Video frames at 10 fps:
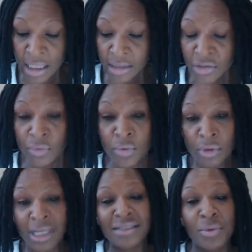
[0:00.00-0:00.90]
So
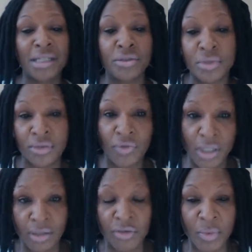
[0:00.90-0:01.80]
that's why I do these
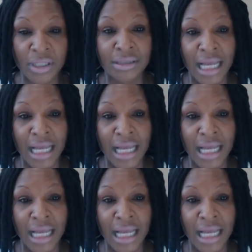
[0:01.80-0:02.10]
videos, because